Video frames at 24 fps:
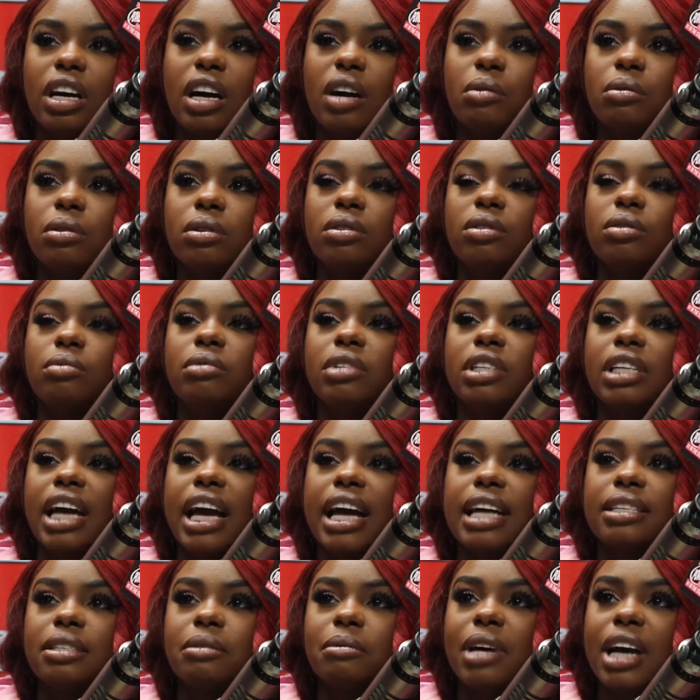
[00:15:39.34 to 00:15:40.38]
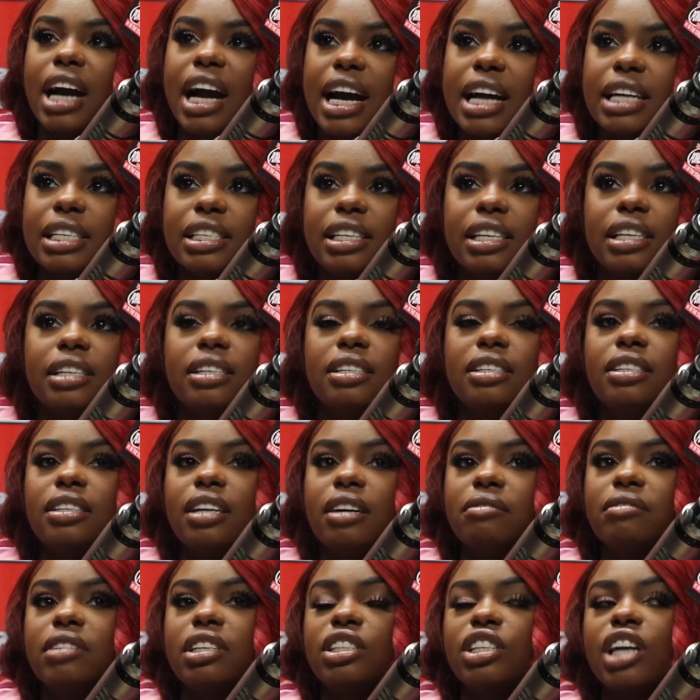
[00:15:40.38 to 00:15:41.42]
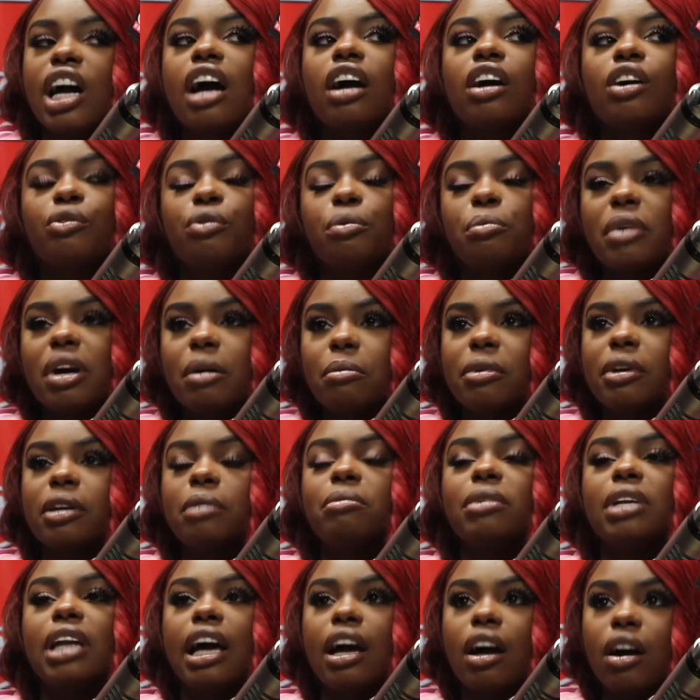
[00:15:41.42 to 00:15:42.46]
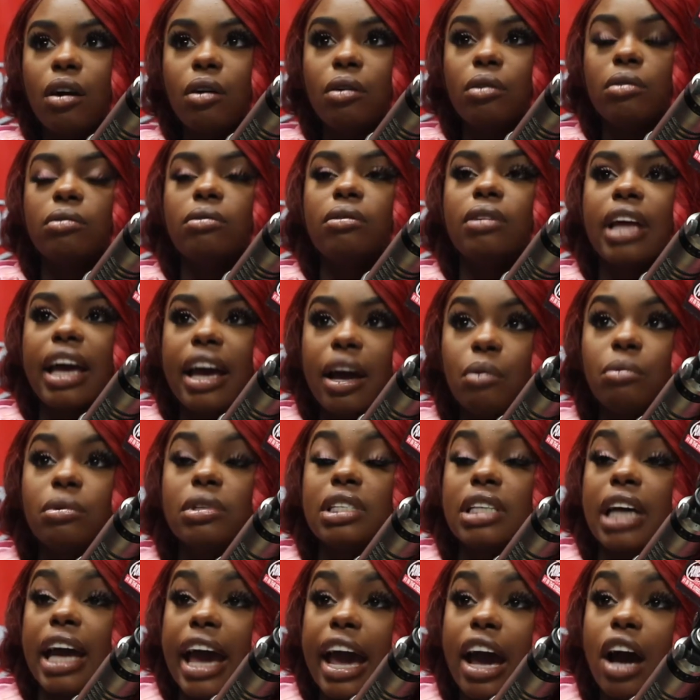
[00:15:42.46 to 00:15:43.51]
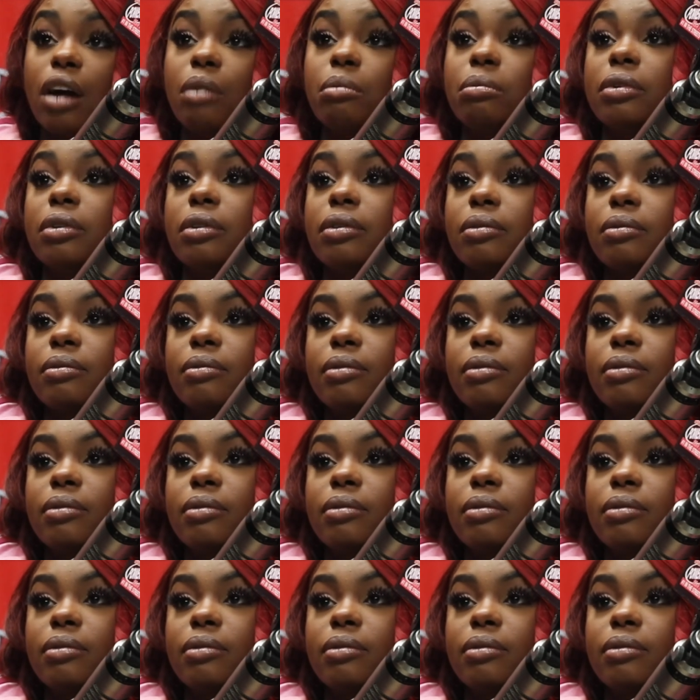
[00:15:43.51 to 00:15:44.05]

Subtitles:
I want it to really have some content and stuff that y'all could remember and be like, oh, that was an album,